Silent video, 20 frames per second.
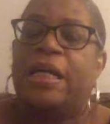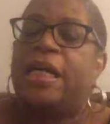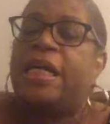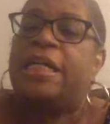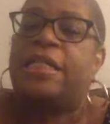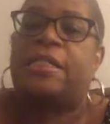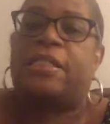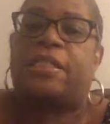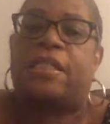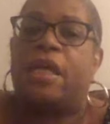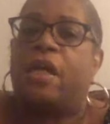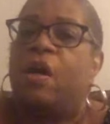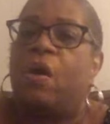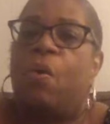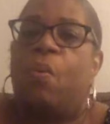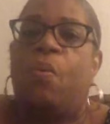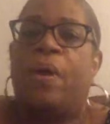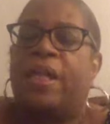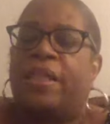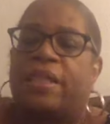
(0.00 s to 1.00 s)
He's still
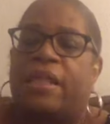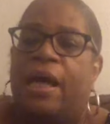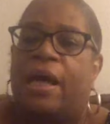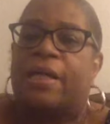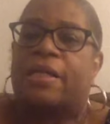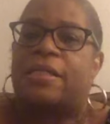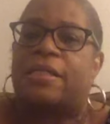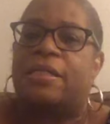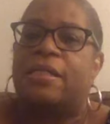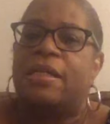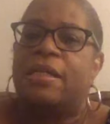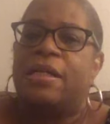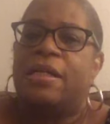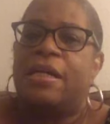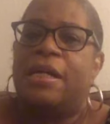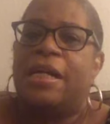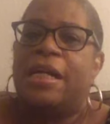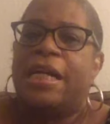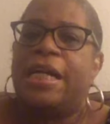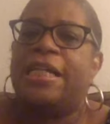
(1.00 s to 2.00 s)
with us.
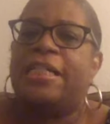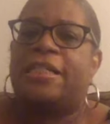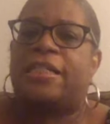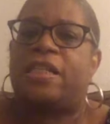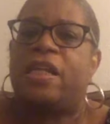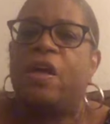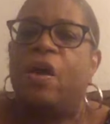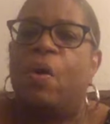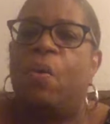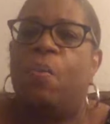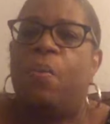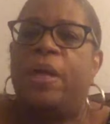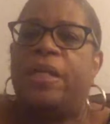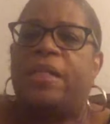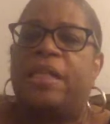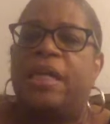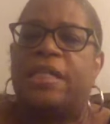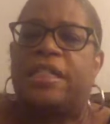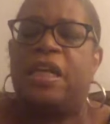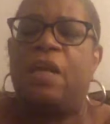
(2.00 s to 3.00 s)
He's still
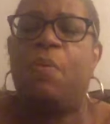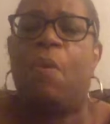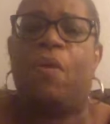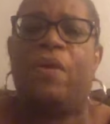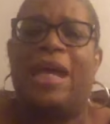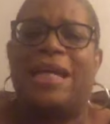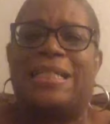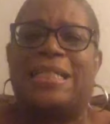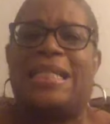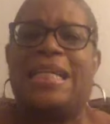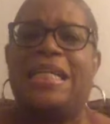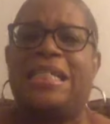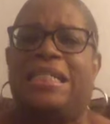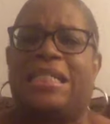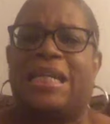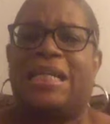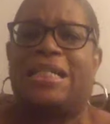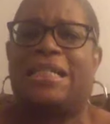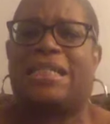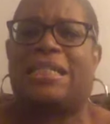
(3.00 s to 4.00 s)
with us. He want to
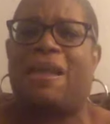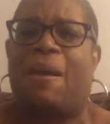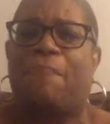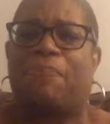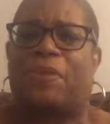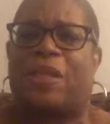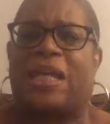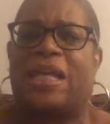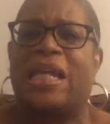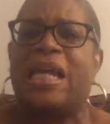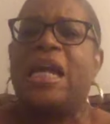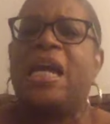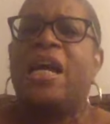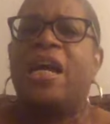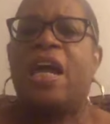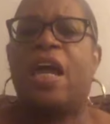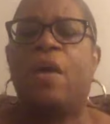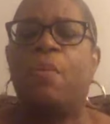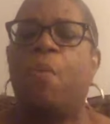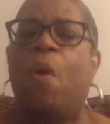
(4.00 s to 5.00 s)
teach us something.
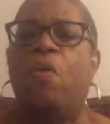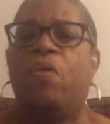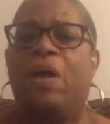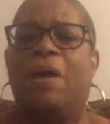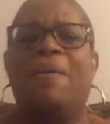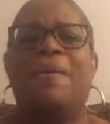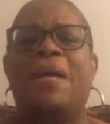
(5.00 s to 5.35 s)
He want to